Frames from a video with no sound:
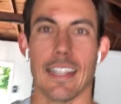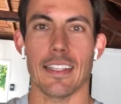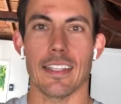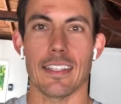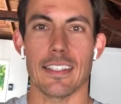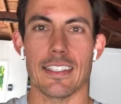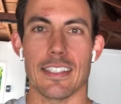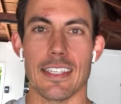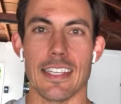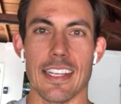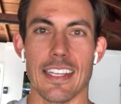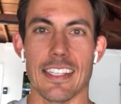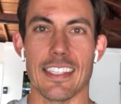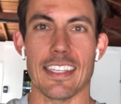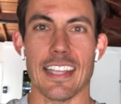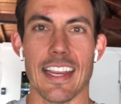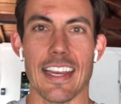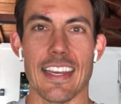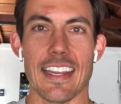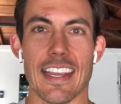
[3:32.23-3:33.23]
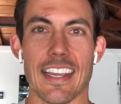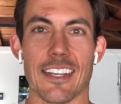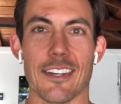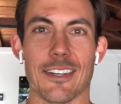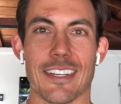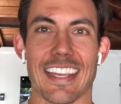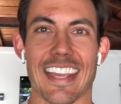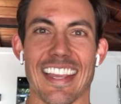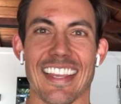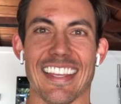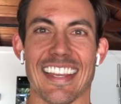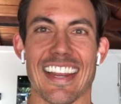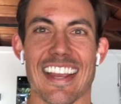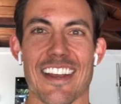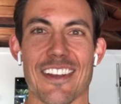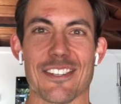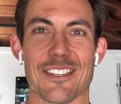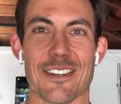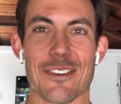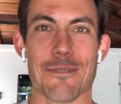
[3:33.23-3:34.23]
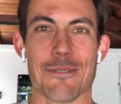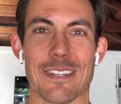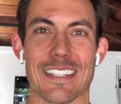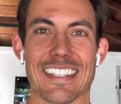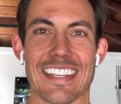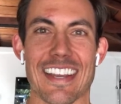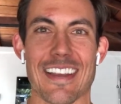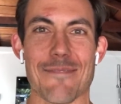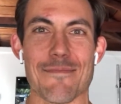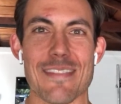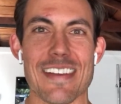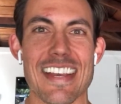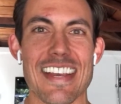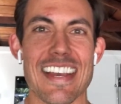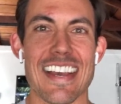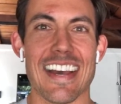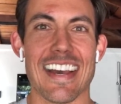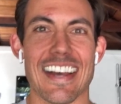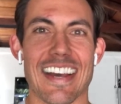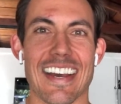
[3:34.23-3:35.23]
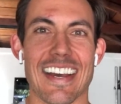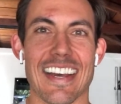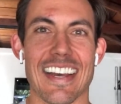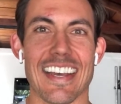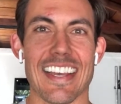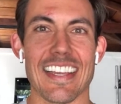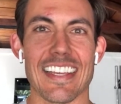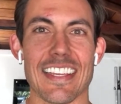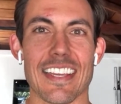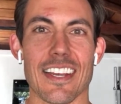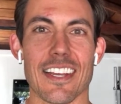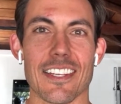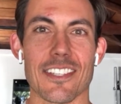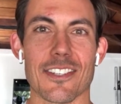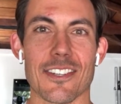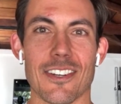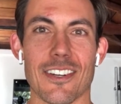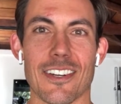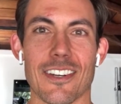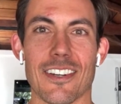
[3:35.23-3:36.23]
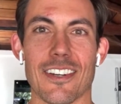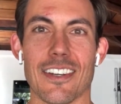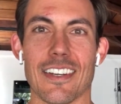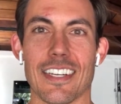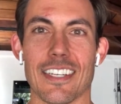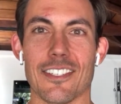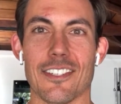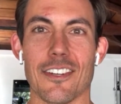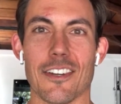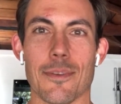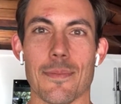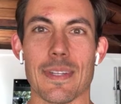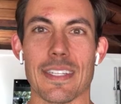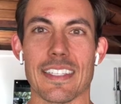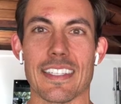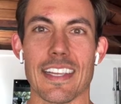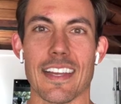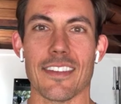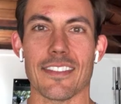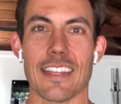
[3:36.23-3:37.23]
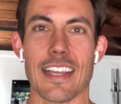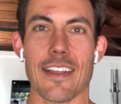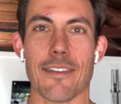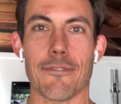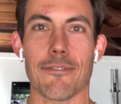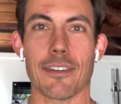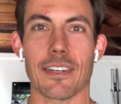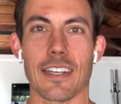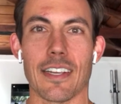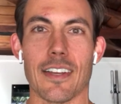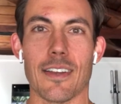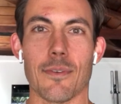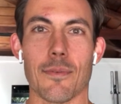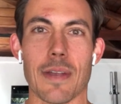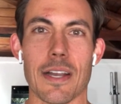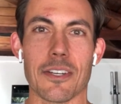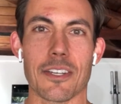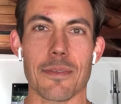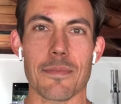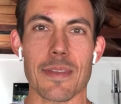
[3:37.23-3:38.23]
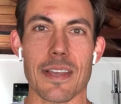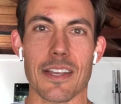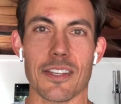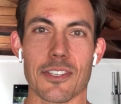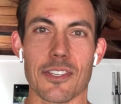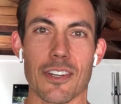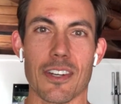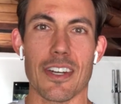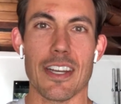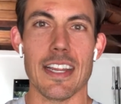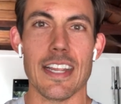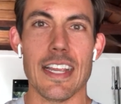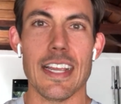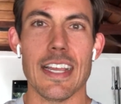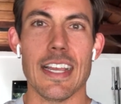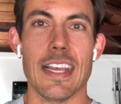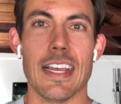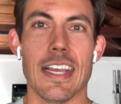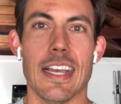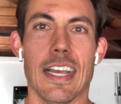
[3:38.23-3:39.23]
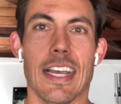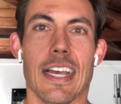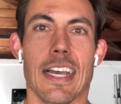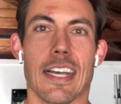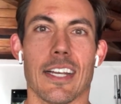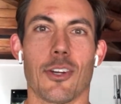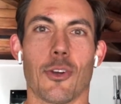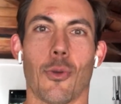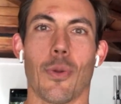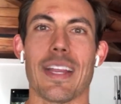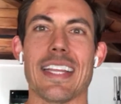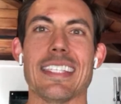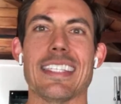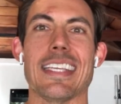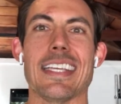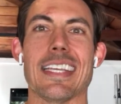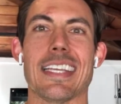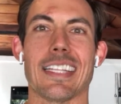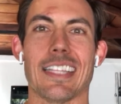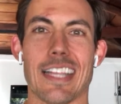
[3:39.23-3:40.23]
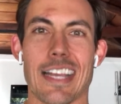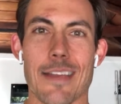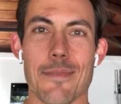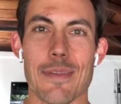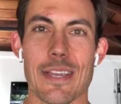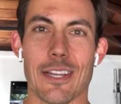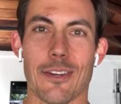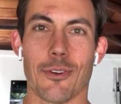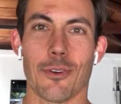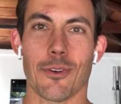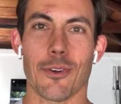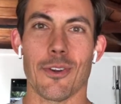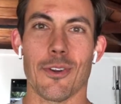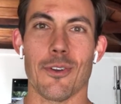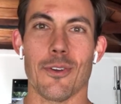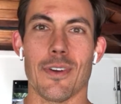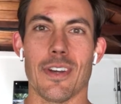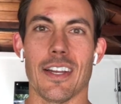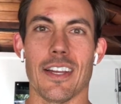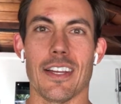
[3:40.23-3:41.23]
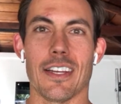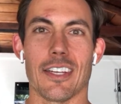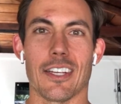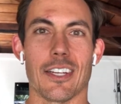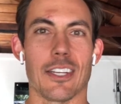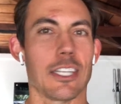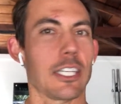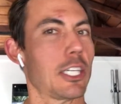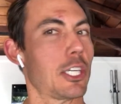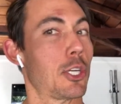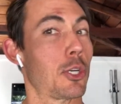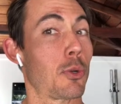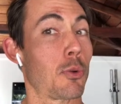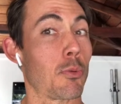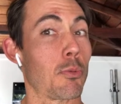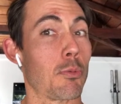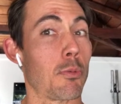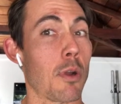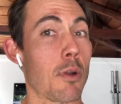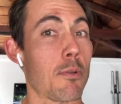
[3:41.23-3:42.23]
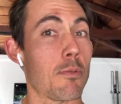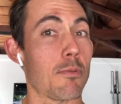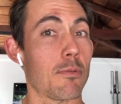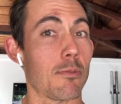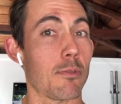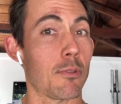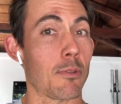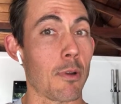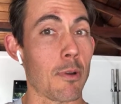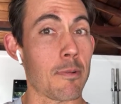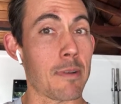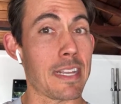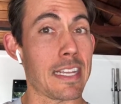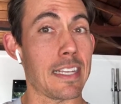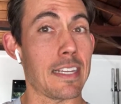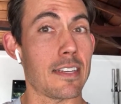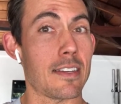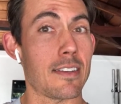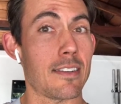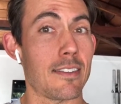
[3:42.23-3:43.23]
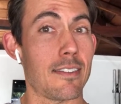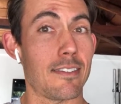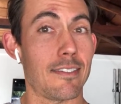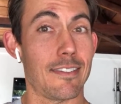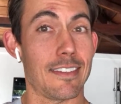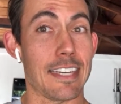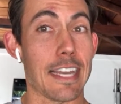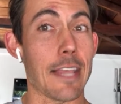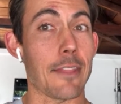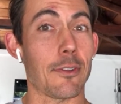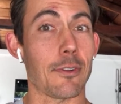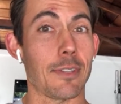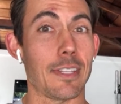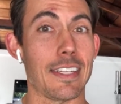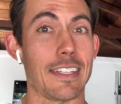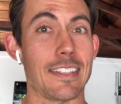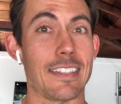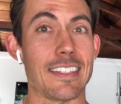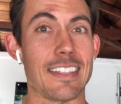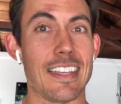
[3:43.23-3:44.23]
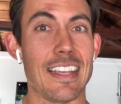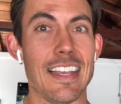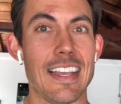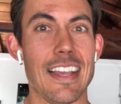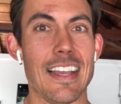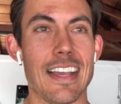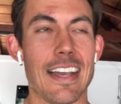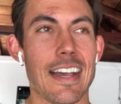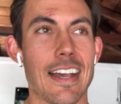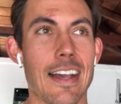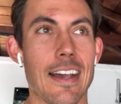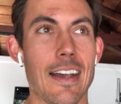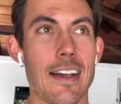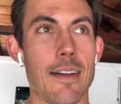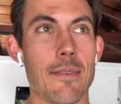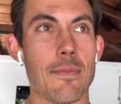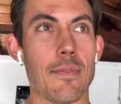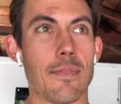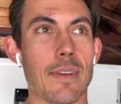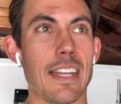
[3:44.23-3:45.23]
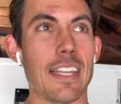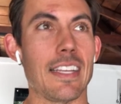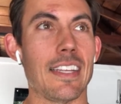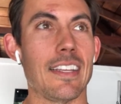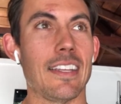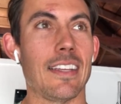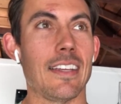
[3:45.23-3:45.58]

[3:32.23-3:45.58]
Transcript: let's see, San Diego, Kalen Hauser, what's up, Yasser, Durban, South Africa, welcome, Yasser, Crazy Climbing Crew, Groningen, Netherlands, what?